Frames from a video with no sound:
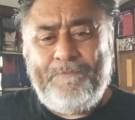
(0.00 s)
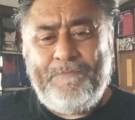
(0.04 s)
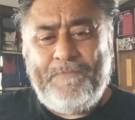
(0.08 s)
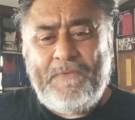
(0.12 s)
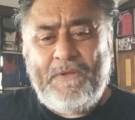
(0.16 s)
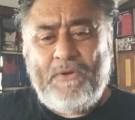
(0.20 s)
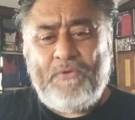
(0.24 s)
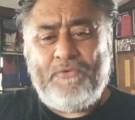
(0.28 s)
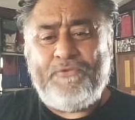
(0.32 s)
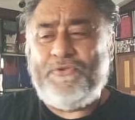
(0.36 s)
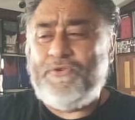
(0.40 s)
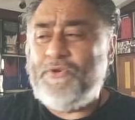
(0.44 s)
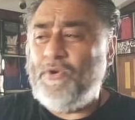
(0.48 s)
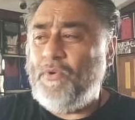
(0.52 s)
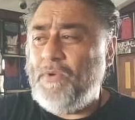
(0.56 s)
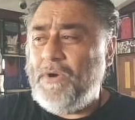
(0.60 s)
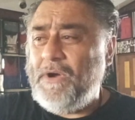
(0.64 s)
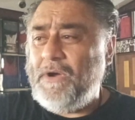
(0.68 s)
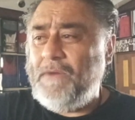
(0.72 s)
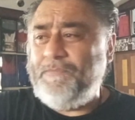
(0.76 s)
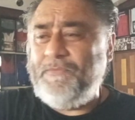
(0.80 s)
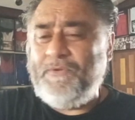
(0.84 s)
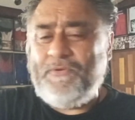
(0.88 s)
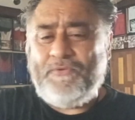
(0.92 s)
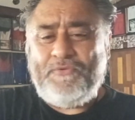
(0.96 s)
They'll show
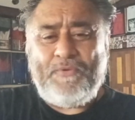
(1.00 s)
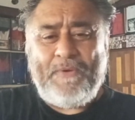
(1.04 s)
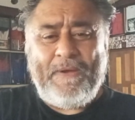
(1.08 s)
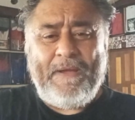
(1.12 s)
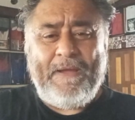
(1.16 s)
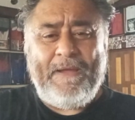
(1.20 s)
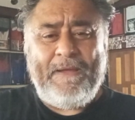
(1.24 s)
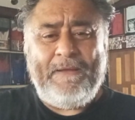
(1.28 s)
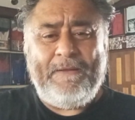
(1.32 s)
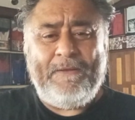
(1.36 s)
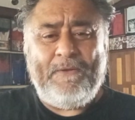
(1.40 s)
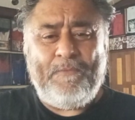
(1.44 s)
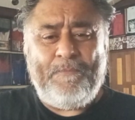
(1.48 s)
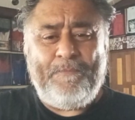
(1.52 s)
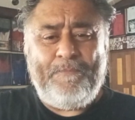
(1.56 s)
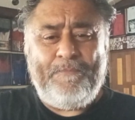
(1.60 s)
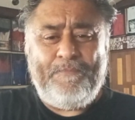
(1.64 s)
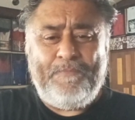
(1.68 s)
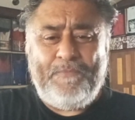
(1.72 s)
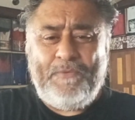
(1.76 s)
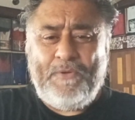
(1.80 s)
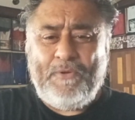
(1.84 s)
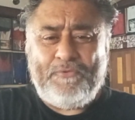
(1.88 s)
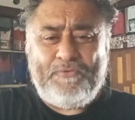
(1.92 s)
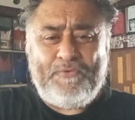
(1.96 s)
up to train,
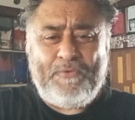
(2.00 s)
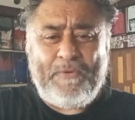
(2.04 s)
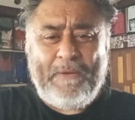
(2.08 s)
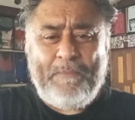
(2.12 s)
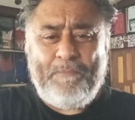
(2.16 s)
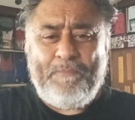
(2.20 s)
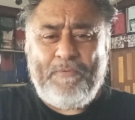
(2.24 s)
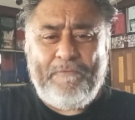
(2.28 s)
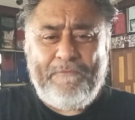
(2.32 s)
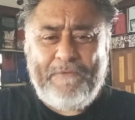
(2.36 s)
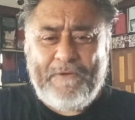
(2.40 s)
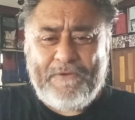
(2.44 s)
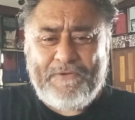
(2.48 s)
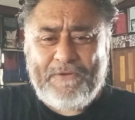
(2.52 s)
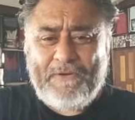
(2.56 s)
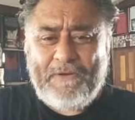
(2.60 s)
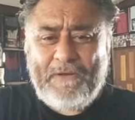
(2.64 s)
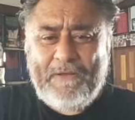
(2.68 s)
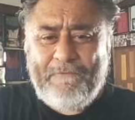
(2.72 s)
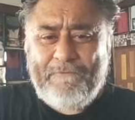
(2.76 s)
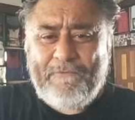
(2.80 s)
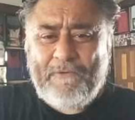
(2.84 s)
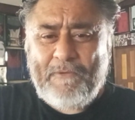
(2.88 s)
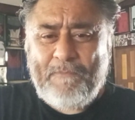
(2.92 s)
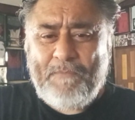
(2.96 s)
they'll train
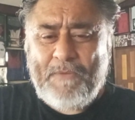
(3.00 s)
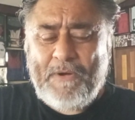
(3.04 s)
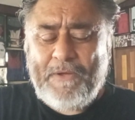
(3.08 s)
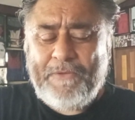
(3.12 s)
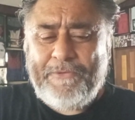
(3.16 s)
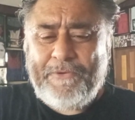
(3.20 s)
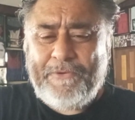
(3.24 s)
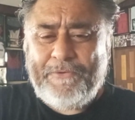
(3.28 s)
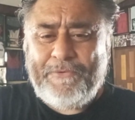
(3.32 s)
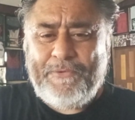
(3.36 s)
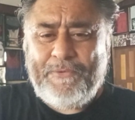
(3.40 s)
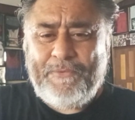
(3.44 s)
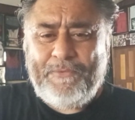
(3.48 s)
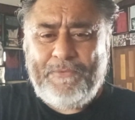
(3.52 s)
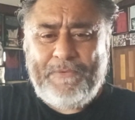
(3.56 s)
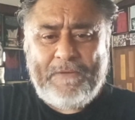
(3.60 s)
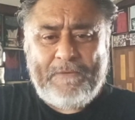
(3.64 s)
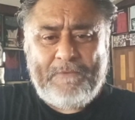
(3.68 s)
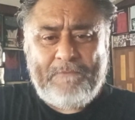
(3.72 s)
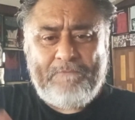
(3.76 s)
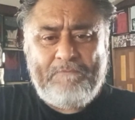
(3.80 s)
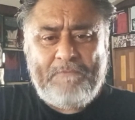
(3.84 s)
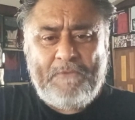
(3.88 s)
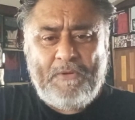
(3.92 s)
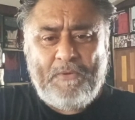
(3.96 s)
proficiently for a month or two,
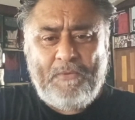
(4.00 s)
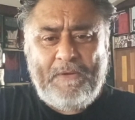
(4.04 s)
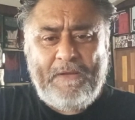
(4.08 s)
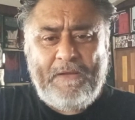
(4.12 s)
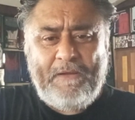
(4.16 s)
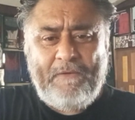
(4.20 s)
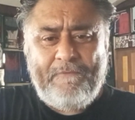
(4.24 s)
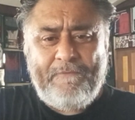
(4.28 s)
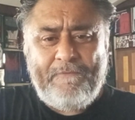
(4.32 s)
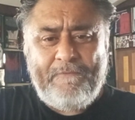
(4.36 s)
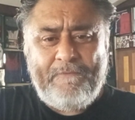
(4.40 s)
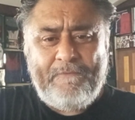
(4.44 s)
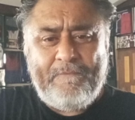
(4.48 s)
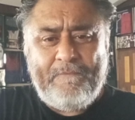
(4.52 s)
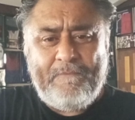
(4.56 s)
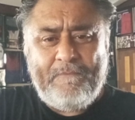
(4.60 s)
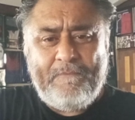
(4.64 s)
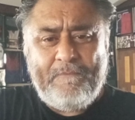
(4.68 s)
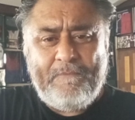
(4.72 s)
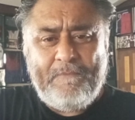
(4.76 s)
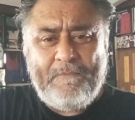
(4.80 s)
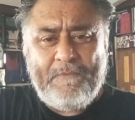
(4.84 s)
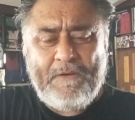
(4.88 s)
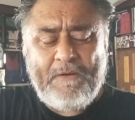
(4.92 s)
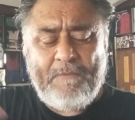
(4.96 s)
then they'll leave,
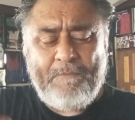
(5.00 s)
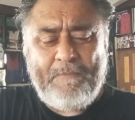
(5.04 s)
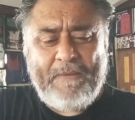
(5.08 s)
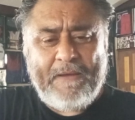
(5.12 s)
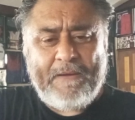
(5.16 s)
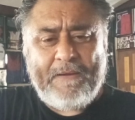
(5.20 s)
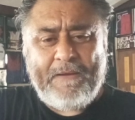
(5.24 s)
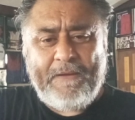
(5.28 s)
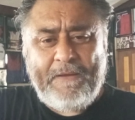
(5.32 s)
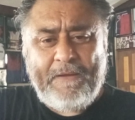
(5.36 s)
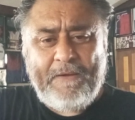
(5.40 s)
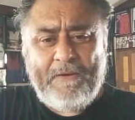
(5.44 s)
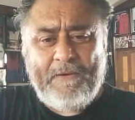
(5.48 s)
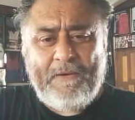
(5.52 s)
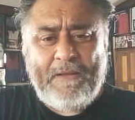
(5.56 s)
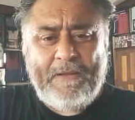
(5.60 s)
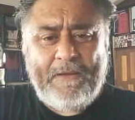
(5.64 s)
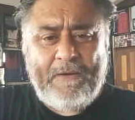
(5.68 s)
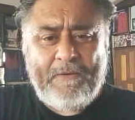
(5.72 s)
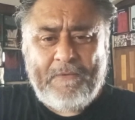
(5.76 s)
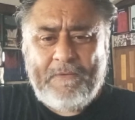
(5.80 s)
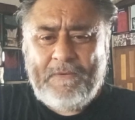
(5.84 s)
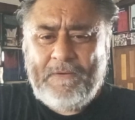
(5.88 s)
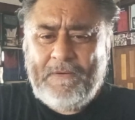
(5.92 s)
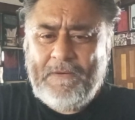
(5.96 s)
come back a year
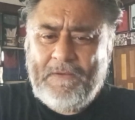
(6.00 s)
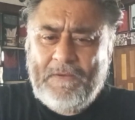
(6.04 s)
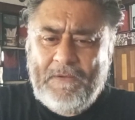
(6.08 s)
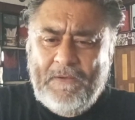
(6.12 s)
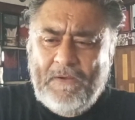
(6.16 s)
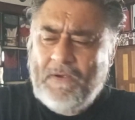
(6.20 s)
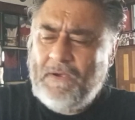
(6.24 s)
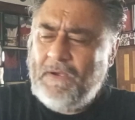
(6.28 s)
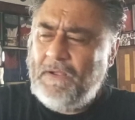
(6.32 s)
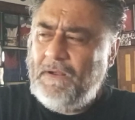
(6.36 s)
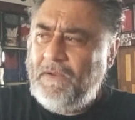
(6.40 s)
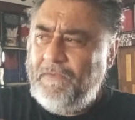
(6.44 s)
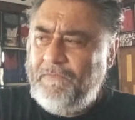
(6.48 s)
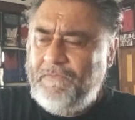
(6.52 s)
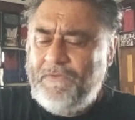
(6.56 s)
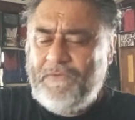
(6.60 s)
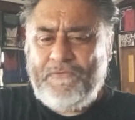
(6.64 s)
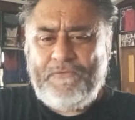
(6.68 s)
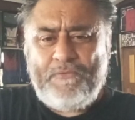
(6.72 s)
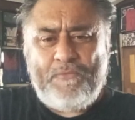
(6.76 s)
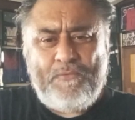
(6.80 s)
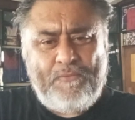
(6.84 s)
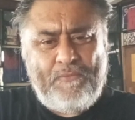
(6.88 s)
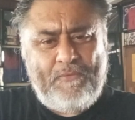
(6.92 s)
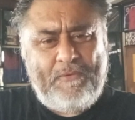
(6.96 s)
later. Oh, I love the
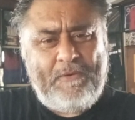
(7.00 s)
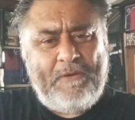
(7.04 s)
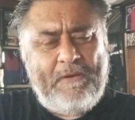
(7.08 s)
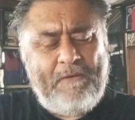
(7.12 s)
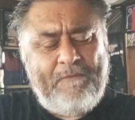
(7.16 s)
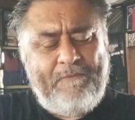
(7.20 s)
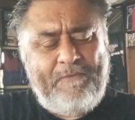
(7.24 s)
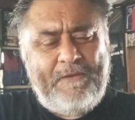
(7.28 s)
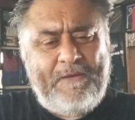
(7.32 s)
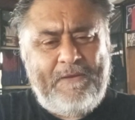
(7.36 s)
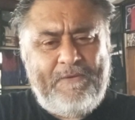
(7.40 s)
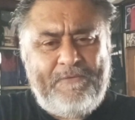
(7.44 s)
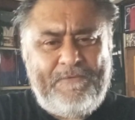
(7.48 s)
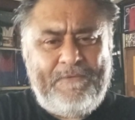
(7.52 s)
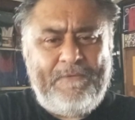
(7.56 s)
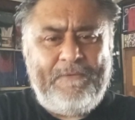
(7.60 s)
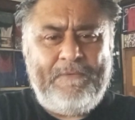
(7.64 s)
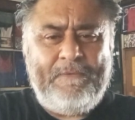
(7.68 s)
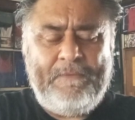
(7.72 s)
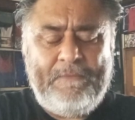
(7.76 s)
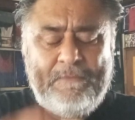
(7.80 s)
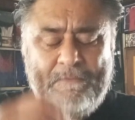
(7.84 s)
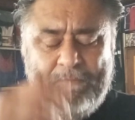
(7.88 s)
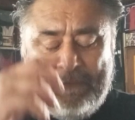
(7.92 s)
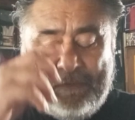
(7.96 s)
school, I love this.
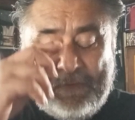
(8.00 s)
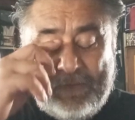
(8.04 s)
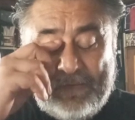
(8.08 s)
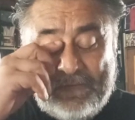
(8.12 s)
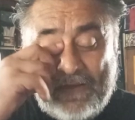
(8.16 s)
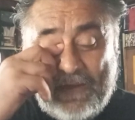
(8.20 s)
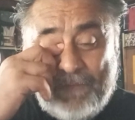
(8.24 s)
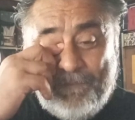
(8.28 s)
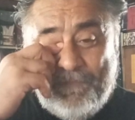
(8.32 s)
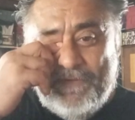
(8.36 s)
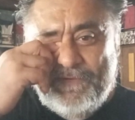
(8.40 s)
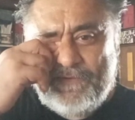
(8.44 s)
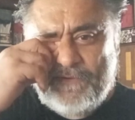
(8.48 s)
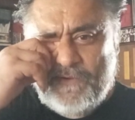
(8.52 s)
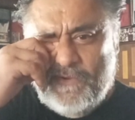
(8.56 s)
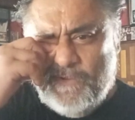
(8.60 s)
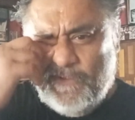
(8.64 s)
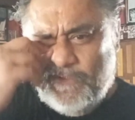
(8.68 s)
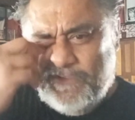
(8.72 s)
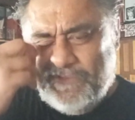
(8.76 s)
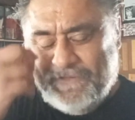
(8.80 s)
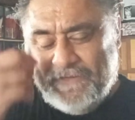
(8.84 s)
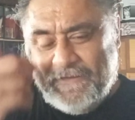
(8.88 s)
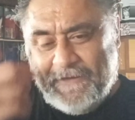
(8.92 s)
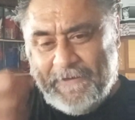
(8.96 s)
This happens all
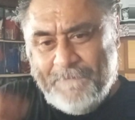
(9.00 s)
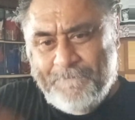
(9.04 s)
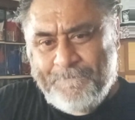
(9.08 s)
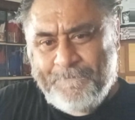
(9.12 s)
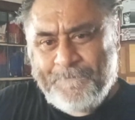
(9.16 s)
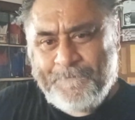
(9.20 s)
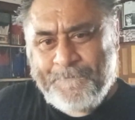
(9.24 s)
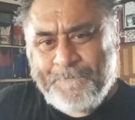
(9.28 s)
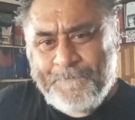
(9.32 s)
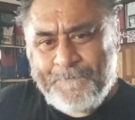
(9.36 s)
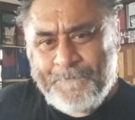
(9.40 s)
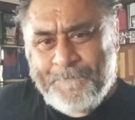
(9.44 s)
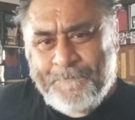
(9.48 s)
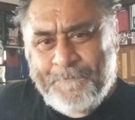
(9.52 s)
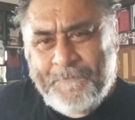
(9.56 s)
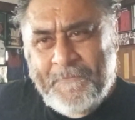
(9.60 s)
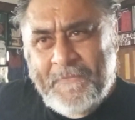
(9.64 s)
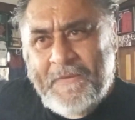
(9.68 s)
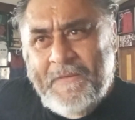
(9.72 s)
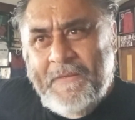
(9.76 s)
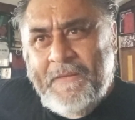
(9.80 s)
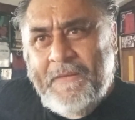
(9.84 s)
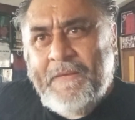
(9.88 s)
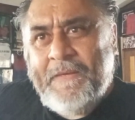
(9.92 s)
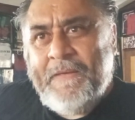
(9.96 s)
the time.
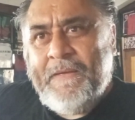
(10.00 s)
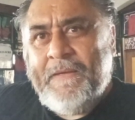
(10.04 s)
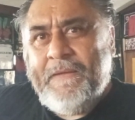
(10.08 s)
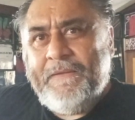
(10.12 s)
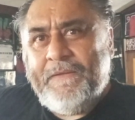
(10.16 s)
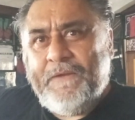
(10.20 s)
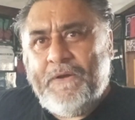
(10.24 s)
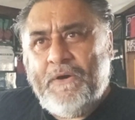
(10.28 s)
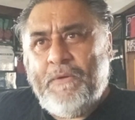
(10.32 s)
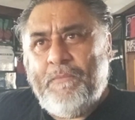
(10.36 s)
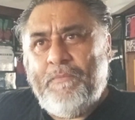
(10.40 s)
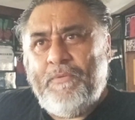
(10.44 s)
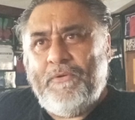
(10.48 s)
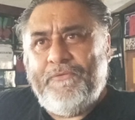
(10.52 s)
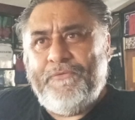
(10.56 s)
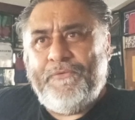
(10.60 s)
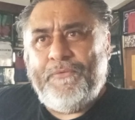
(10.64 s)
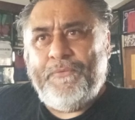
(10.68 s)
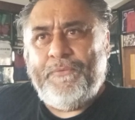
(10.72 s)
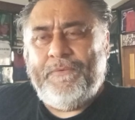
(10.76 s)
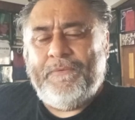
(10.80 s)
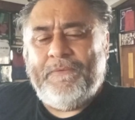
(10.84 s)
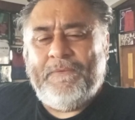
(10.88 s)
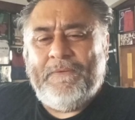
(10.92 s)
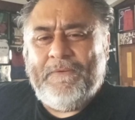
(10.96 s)
The humble
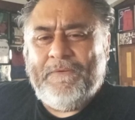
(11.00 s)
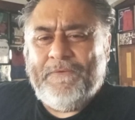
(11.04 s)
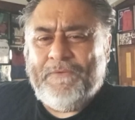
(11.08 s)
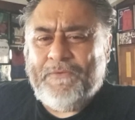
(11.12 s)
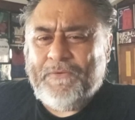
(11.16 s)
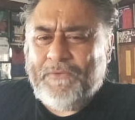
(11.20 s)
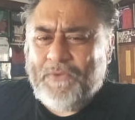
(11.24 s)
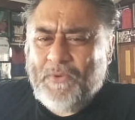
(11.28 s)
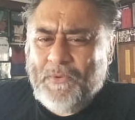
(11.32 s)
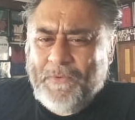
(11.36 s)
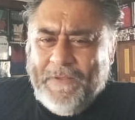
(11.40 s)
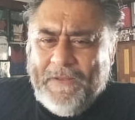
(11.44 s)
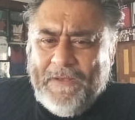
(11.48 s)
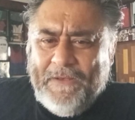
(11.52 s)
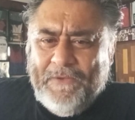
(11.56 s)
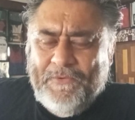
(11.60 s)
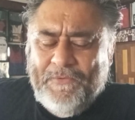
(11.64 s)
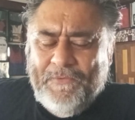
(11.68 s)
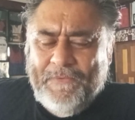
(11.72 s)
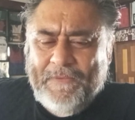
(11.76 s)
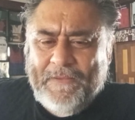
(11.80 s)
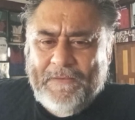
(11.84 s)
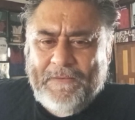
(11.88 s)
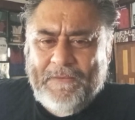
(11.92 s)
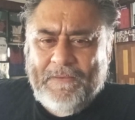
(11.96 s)
student. So don't get into
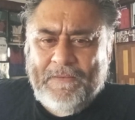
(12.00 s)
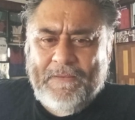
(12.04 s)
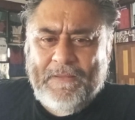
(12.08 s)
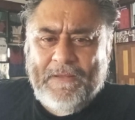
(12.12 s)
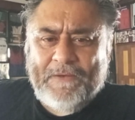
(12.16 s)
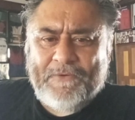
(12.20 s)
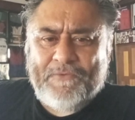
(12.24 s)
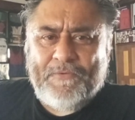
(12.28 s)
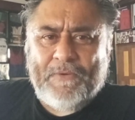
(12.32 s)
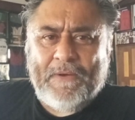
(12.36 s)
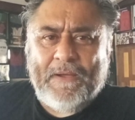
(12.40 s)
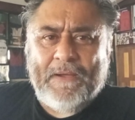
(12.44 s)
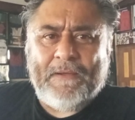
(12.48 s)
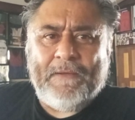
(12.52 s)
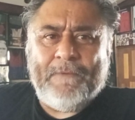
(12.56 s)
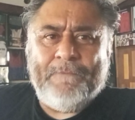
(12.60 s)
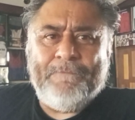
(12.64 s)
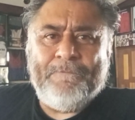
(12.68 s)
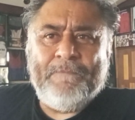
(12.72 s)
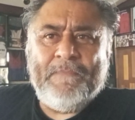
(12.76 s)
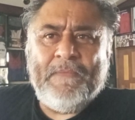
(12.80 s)
that track.